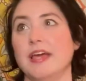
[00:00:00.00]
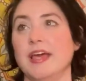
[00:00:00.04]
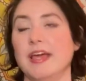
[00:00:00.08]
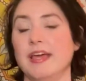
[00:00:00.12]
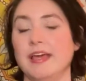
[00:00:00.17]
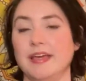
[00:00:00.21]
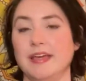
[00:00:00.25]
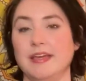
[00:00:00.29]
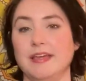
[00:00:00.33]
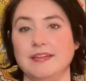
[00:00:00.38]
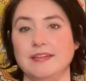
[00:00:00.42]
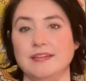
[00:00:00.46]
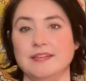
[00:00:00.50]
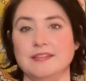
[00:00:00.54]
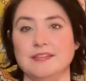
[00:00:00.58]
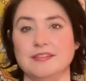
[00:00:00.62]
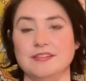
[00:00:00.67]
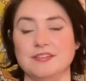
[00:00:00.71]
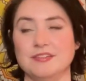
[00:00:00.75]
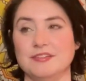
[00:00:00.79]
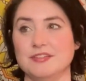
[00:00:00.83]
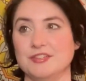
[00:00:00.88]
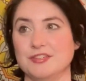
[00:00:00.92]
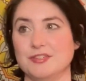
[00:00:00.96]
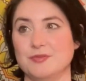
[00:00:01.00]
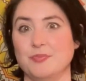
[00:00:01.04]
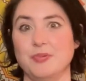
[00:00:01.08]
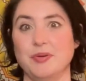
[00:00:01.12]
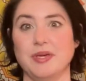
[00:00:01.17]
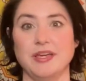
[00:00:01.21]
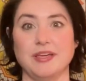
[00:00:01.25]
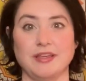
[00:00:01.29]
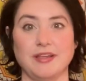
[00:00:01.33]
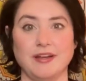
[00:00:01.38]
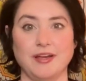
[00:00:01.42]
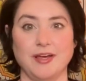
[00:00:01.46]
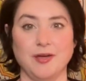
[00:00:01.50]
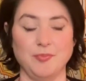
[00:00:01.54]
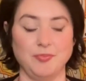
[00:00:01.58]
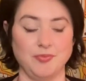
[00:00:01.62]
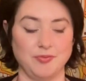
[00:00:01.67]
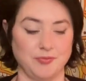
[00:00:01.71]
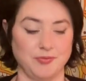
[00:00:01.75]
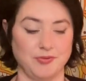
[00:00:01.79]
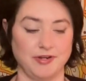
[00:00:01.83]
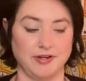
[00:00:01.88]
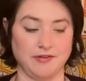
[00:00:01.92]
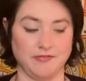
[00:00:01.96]
and just pick it up
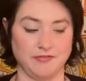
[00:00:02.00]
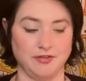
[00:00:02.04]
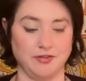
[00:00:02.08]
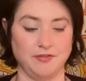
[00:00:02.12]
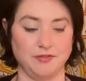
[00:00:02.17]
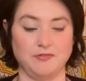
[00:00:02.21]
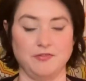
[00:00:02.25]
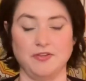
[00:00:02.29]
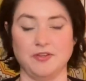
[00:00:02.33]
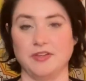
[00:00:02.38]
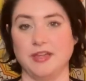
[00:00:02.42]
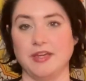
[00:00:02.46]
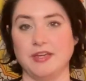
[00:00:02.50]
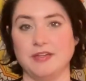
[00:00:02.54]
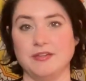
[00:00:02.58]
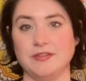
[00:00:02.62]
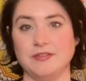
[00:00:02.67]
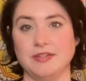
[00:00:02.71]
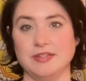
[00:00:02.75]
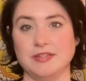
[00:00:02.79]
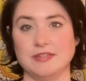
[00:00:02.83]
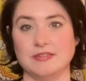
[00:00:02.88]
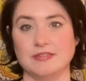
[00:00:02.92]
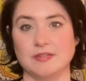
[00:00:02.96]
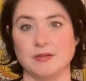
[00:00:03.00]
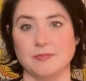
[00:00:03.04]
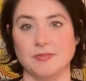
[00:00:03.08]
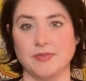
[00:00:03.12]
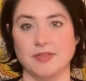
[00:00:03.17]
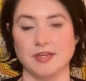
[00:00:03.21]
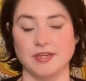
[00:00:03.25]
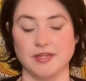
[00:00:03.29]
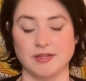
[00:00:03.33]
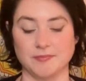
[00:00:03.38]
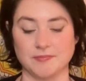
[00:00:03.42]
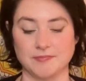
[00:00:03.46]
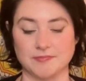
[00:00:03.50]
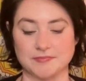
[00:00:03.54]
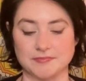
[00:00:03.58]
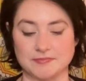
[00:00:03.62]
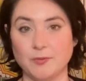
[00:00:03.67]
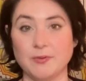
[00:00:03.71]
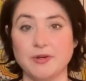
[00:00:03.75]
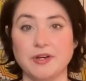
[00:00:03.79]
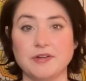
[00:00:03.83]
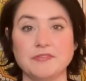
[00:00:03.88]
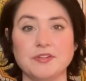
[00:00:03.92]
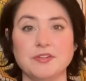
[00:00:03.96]
whenever you feel like you need something,
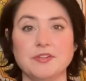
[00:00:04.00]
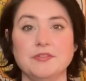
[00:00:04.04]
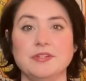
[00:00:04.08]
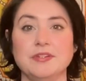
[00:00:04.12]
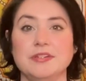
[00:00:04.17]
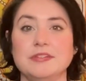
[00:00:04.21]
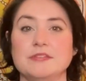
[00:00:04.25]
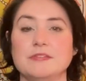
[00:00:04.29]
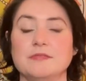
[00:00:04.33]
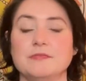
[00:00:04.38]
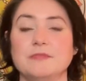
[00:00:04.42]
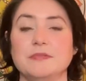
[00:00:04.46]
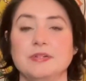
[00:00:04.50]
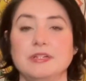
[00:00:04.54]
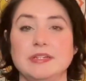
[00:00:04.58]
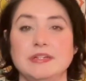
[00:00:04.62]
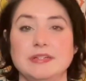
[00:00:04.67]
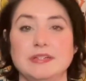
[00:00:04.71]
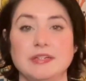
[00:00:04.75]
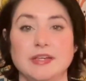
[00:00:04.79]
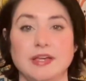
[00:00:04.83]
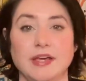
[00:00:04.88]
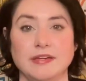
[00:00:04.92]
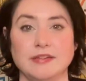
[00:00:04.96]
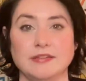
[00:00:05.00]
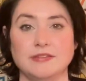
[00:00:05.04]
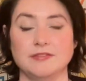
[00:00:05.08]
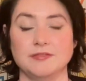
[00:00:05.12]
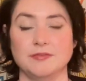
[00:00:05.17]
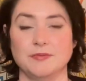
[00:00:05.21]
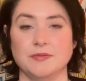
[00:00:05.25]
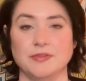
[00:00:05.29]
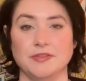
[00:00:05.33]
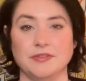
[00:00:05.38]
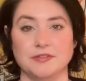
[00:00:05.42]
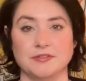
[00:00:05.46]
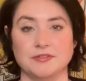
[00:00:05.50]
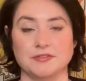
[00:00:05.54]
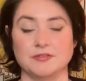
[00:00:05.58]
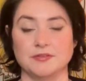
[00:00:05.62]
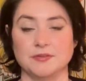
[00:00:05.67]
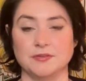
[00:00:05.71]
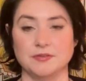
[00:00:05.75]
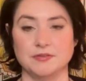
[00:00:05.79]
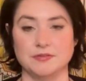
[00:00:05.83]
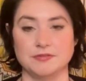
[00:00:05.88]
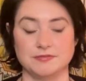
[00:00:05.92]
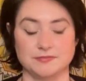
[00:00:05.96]
whenever you need to reconnect with your
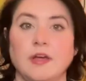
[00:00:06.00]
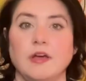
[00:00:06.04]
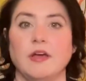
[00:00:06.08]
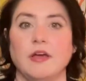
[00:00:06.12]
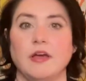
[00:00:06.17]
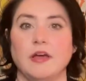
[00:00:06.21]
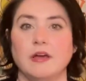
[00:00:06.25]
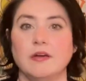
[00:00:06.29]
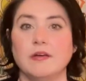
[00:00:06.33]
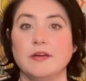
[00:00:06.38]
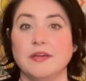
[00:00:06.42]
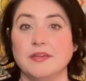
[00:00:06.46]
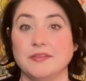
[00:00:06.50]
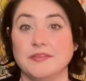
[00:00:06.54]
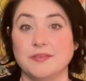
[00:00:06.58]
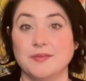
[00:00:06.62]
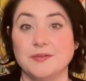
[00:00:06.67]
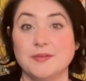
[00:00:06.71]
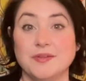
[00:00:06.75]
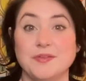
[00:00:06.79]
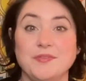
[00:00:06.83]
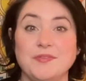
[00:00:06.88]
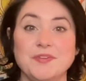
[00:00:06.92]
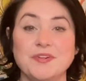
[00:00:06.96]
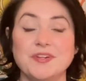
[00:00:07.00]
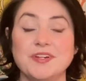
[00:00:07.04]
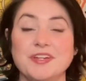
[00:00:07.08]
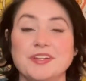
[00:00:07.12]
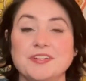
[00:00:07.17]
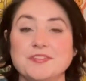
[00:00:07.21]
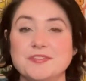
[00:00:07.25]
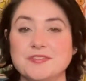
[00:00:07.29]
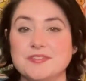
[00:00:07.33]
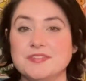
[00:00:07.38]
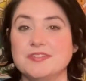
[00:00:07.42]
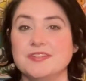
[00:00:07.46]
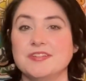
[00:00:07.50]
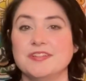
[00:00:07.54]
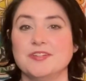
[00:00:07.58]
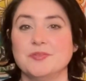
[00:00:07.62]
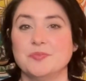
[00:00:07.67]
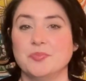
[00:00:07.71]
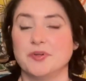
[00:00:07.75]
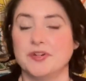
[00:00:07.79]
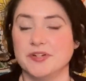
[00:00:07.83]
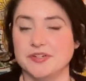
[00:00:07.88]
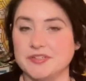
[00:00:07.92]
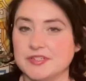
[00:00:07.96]
soul. Okay, so if you're interested
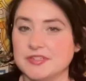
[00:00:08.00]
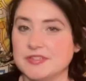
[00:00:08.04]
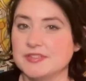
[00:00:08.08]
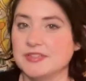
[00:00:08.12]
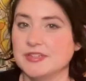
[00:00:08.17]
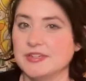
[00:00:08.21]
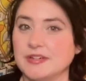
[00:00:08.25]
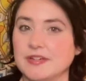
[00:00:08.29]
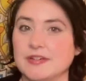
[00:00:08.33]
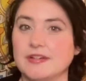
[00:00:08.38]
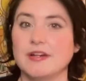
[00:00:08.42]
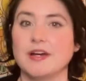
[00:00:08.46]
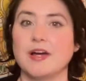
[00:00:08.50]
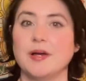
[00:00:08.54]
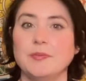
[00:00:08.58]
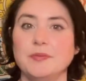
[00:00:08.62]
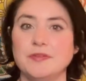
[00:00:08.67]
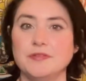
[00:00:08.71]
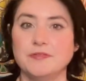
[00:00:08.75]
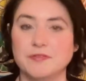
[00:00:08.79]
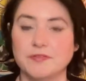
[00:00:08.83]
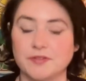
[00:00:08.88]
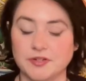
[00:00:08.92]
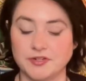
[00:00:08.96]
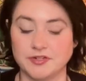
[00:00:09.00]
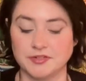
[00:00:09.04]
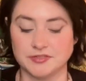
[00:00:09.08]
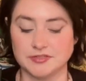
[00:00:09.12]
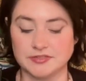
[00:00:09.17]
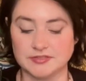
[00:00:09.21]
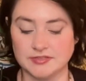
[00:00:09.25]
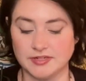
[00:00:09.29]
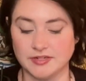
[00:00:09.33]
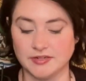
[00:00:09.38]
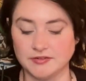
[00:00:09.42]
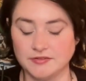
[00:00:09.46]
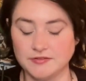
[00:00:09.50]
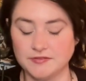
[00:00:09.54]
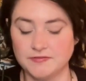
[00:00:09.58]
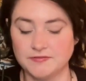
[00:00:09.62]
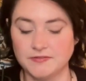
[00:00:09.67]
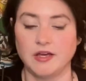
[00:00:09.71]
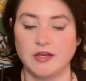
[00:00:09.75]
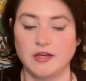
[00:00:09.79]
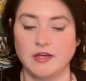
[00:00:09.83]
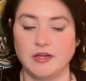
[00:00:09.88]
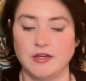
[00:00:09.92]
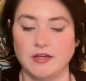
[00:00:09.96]
in purchasing a copy for yourself,
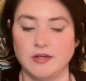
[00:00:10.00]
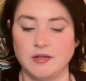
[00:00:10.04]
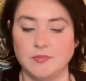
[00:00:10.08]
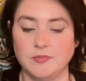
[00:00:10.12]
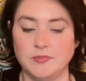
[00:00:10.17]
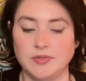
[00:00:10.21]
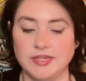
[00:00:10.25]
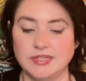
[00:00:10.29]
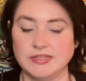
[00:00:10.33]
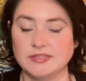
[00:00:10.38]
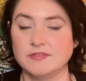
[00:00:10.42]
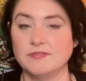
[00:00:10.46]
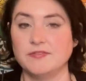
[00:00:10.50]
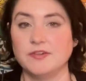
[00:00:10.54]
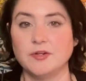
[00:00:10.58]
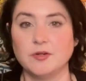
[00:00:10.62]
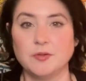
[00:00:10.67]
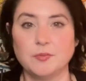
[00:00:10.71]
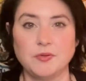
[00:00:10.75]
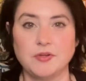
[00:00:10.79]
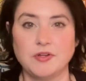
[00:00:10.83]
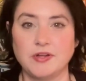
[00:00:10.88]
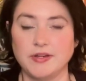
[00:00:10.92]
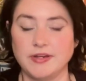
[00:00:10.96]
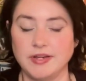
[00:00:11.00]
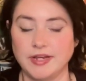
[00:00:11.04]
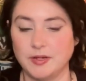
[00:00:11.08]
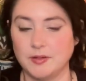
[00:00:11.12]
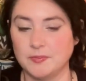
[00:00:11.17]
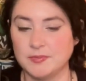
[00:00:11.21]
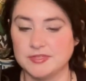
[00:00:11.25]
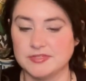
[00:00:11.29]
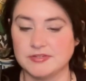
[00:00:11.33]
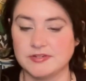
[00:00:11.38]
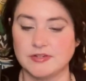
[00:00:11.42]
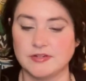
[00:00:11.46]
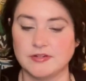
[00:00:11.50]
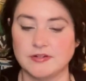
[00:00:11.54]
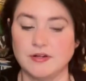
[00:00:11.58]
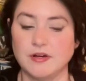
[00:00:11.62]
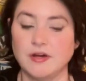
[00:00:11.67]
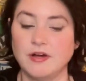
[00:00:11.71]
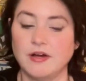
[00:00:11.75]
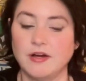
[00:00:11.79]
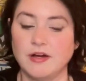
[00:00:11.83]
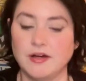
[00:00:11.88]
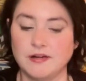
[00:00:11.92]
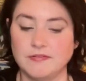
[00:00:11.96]
it's available on Amazon,
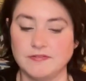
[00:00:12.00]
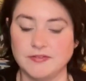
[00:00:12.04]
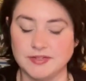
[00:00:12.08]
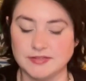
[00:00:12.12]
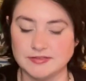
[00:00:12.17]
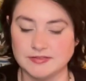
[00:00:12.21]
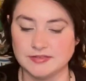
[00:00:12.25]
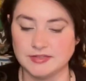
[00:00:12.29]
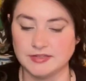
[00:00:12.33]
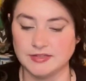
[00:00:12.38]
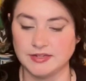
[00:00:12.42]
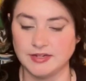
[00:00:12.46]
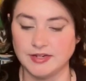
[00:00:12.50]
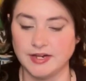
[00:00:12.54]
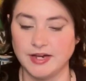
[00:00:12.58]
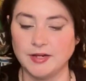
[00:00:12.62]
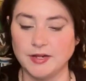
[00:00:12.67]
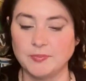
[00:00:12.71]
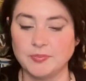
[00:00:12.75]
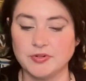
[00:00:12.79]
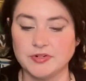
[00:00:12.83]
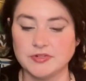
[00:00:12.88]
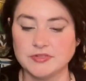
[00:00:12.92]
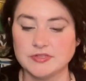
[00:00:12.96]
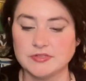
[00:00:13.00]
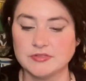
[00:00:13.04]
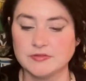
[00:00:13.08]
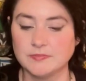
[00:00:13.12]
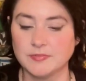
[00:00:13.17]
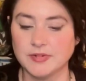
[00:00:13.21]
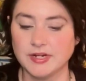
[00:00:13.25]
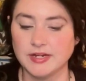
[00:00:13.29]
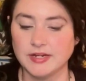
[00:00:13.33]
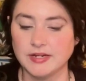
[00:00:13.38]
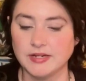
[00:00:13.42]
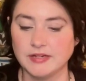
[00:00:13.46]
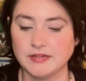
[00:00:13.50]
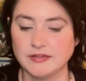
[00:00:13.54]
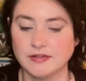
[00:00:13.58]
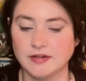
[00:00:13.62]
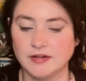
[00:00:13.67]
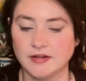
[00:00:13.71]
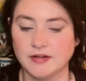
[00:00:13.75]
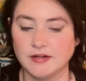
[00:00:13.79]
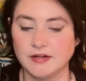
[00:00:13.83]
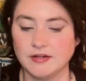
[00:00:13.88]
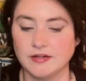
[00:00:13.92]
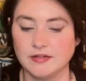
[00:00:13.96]
obviously. I purchased mine
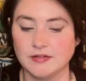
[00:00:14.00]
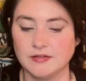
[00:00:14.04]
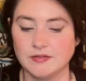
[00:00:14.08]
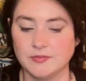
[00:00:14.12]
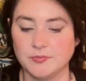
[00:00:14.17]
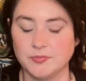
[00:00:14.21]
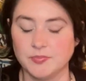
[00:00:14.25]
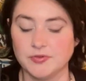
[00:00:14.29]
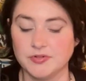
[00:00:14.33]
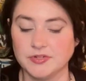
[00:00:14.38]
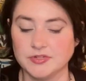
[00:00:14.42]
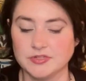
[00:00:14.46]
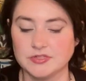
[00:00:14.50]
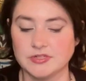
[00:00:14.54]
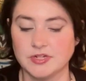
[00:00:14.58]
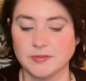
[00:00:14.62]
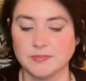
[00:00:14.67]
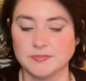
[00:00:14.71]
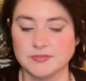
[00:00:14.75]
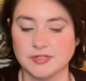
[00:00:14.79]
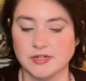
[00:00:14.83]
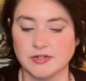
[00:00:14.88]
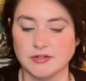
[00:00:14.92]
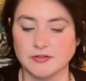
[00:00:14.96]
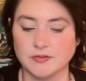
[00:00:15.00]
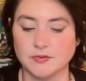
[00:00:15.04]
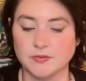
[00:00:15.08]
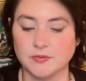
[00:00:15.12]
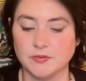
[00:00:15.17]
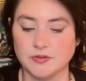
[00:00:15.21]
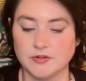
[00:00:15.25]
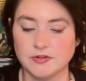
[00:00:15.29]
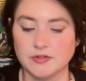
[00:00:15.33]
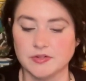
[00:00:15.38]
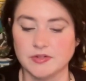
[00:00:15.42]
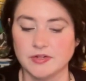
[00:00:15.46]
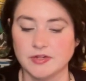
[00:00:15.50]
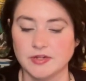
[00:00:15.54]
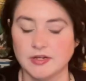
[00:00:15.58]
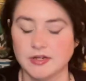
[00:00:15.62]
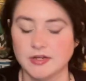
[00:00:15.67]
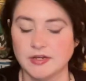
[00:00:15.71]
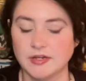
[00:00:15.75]
on bookshop.org.